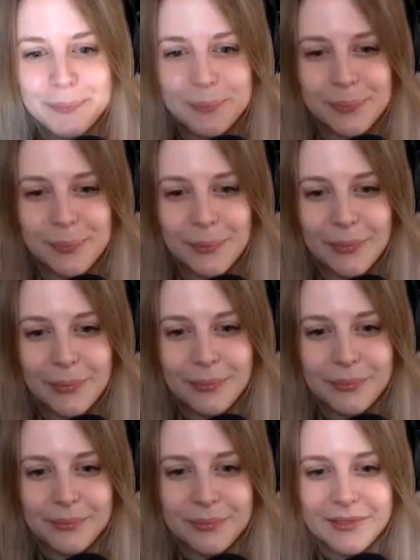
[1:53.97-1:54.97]

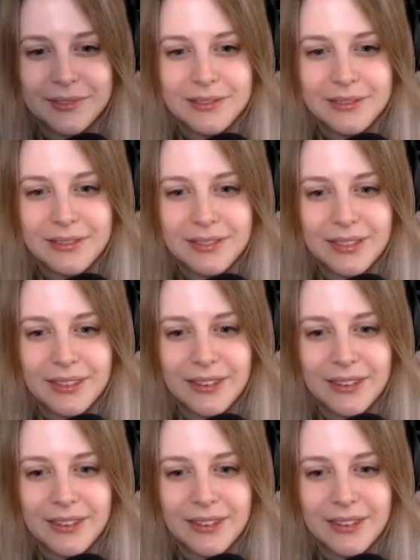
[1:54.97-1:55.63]
(no one is talking)